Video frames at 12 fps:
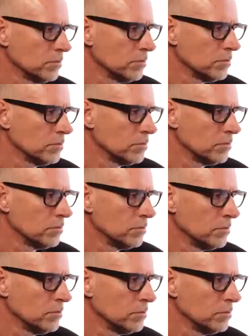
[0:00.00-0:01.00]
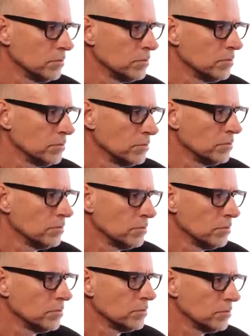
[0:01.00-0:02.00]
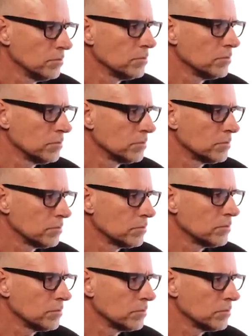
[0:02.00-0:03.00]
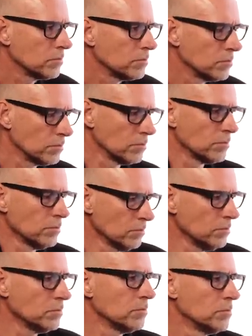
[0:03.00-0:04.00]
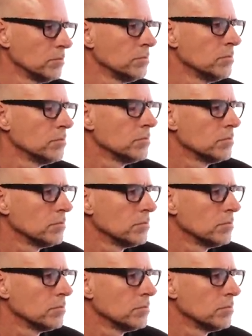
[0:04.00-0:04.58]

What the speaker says: The person shown says nothing.